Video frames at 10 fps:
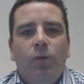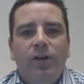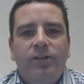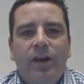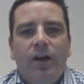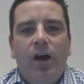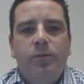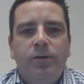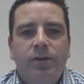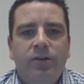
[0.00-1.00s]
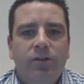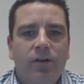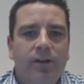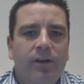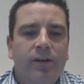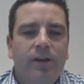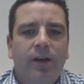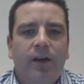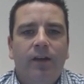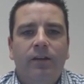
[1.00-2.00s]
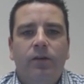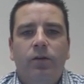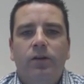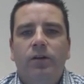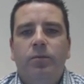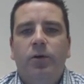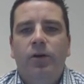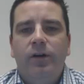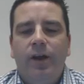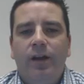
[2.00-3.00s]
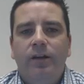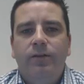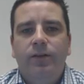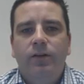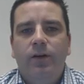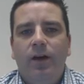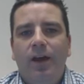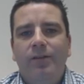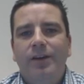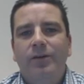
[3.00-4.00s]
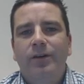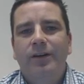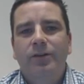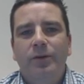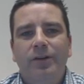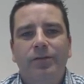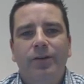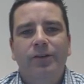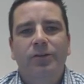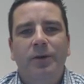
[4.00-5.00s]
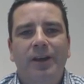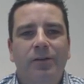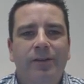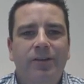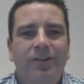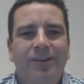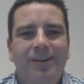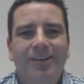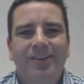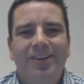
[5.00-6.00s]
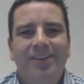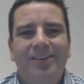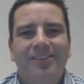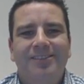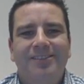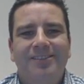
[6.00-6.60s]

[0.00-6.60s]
Once again, I hope you enjoy the quarterly report, and if you have any queries, we look forward to speaking with you shortly. Cheers.